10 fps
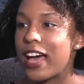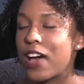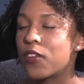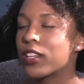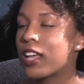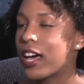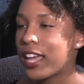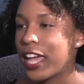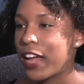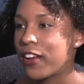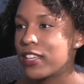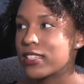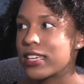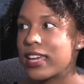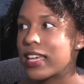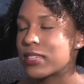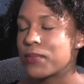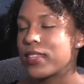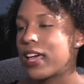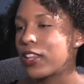I have a lot of hair, and it
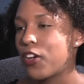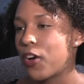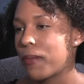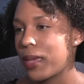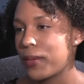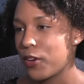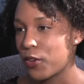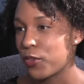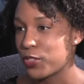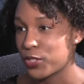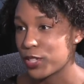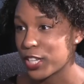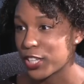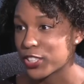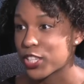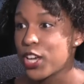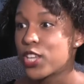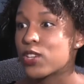hasn't been that long, maybe going on 2 years.